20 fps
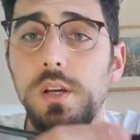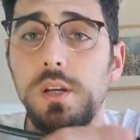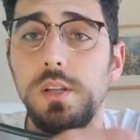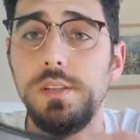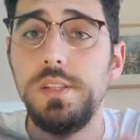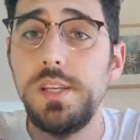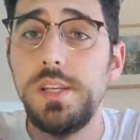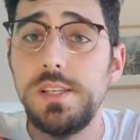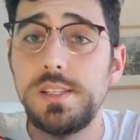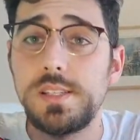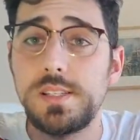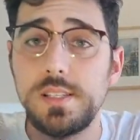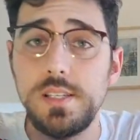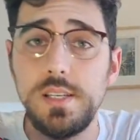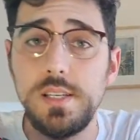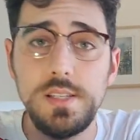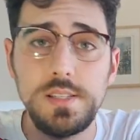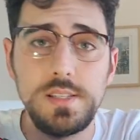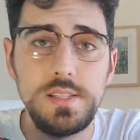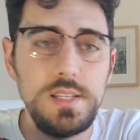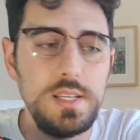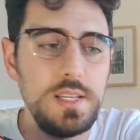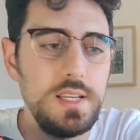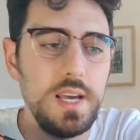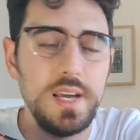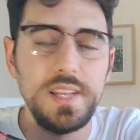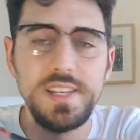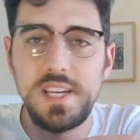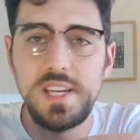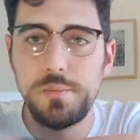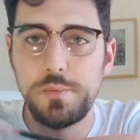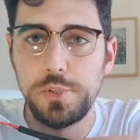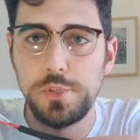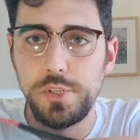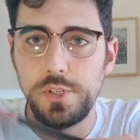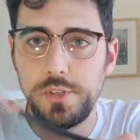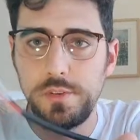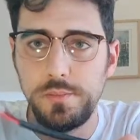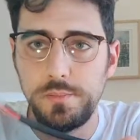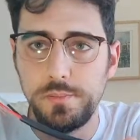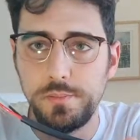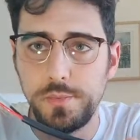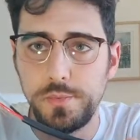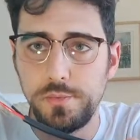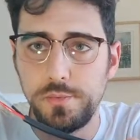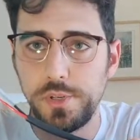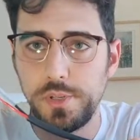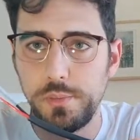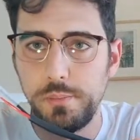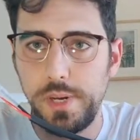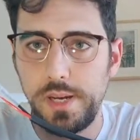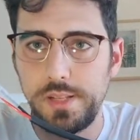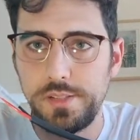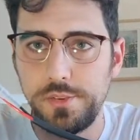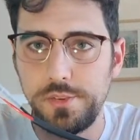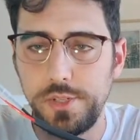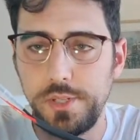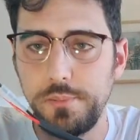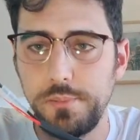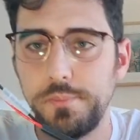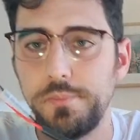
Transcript: This is the adapter for the battery.